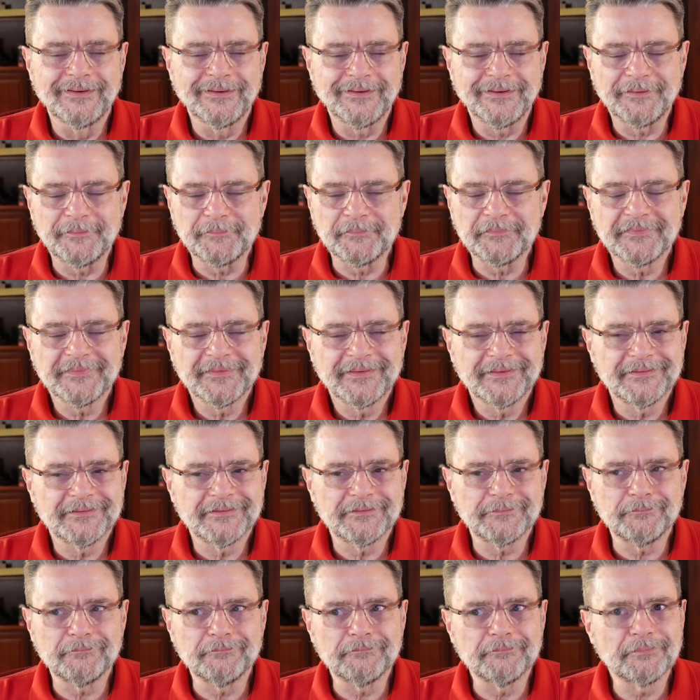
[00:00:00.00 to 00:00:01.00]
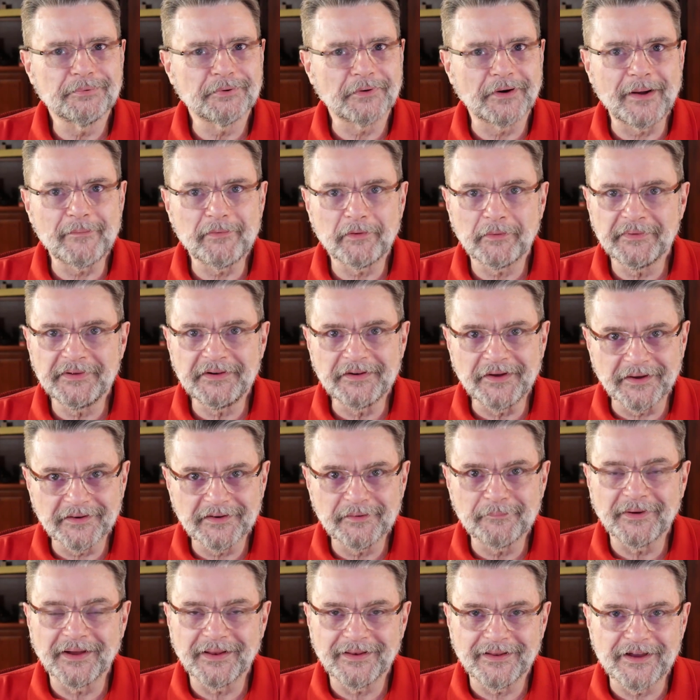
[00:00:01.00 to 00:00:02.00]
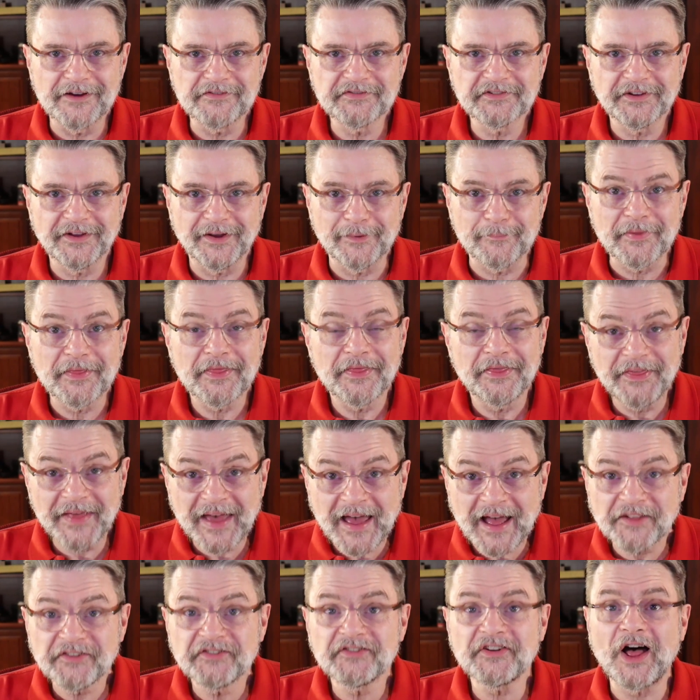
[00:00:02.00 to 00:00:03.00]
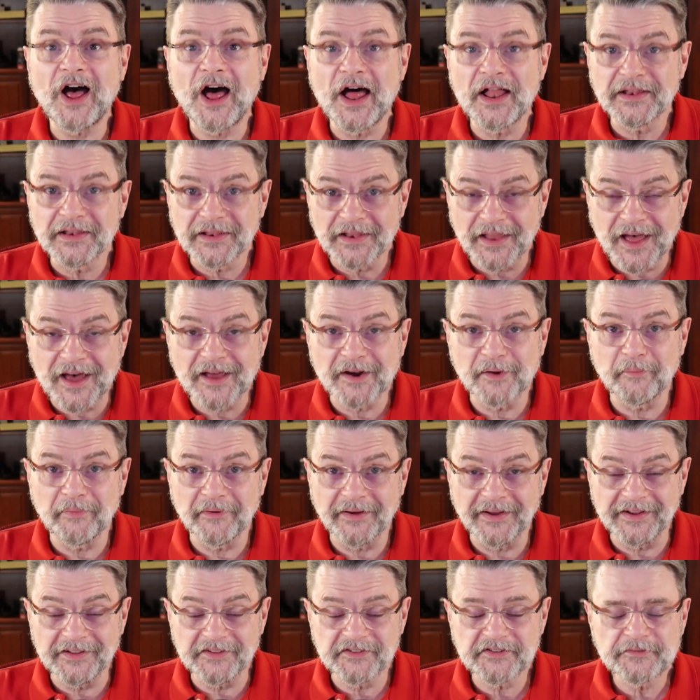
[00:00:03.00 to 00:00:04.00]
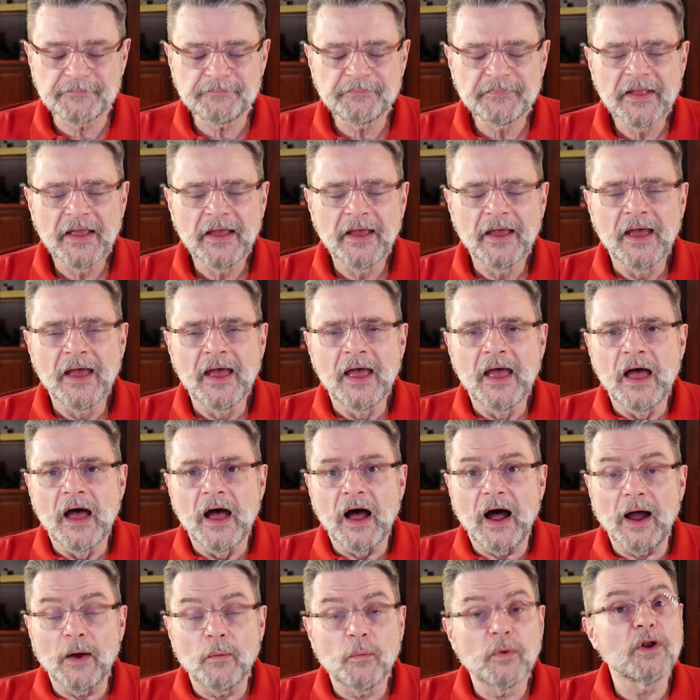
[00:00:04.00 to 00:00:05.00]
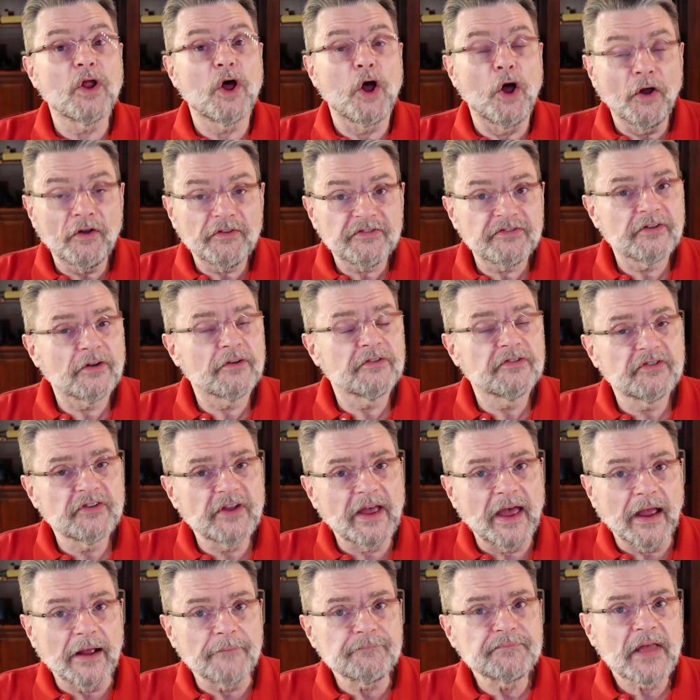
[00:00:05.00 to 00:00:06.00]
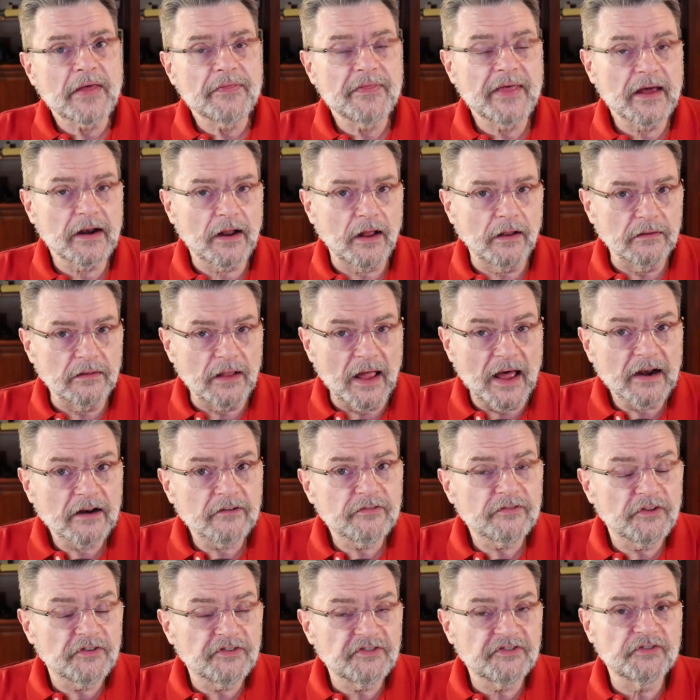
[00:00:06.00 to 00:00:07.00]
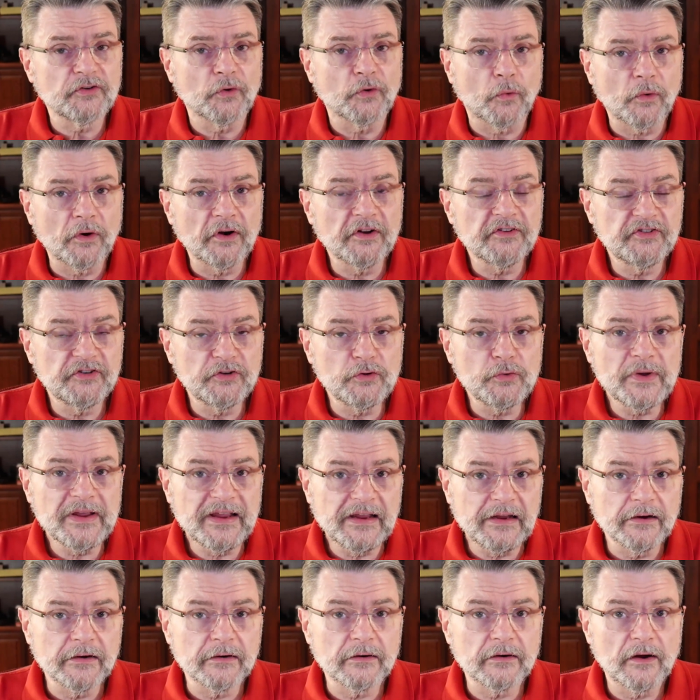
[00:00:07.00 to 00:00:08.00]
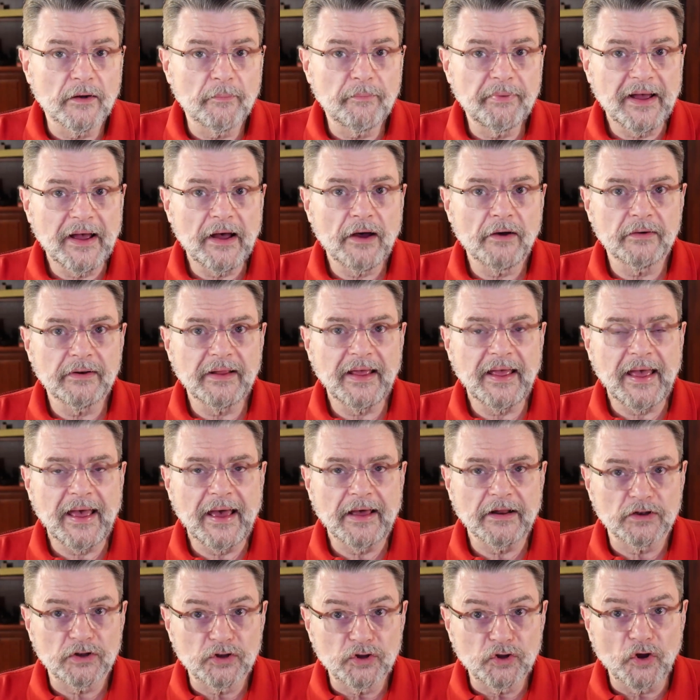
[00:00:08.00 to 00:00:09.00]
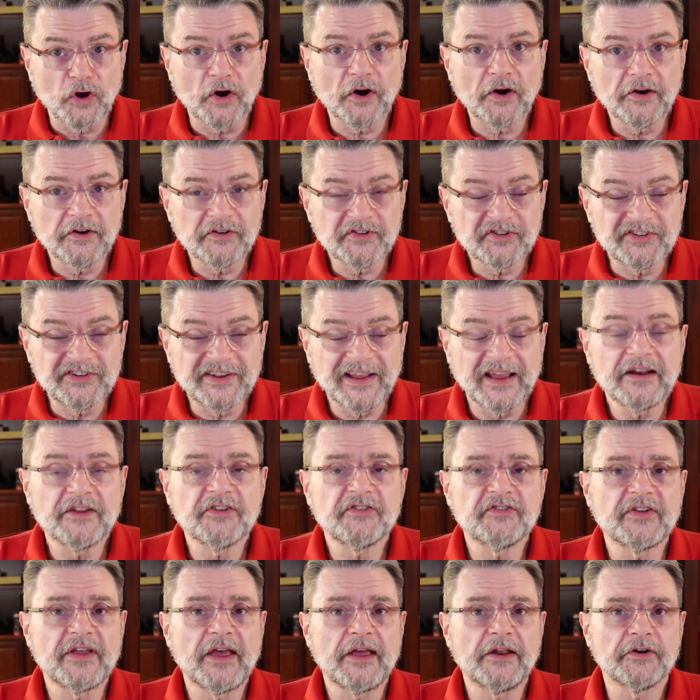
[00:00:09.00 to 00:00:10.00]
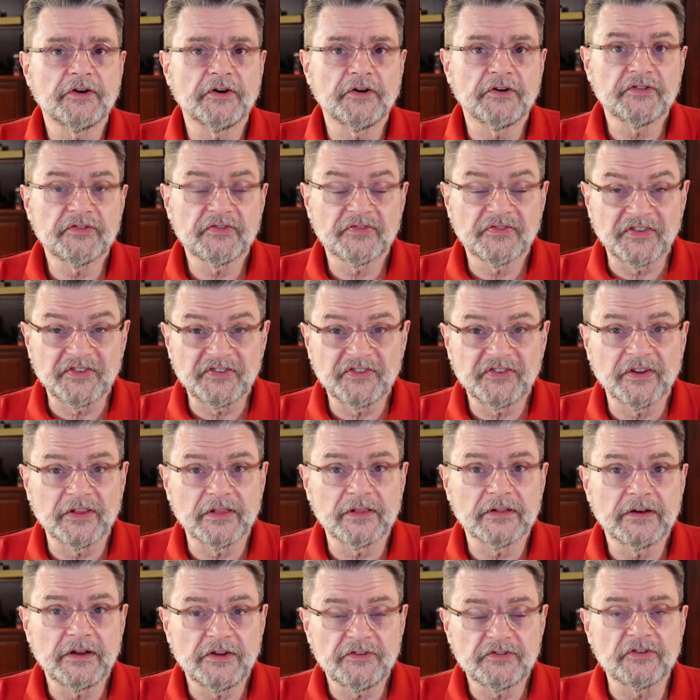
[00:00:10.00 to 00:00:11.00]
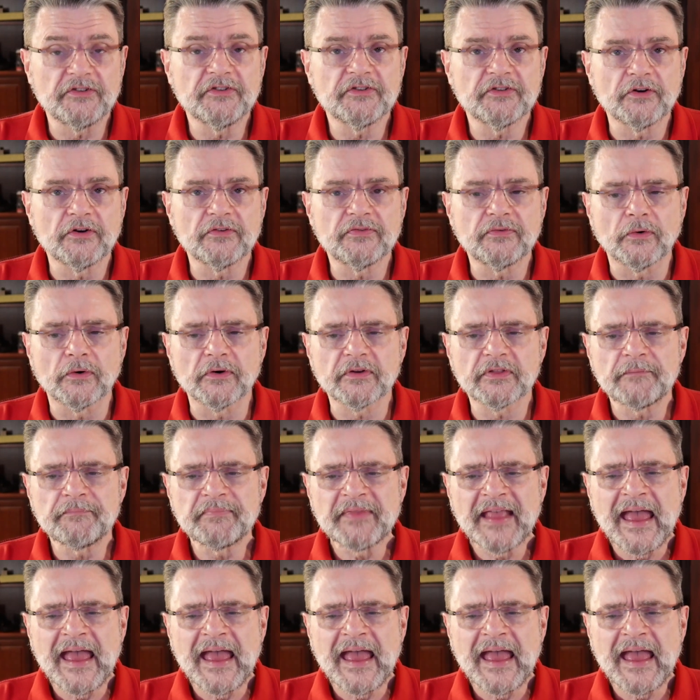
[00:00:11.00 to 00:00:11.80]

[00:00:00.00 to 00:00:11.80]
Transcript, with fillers: um, and probably not in my lifetime. That's a lot of bytes. I will also say that a lot of the storage you hear about at large data centers, facilities, and so forth,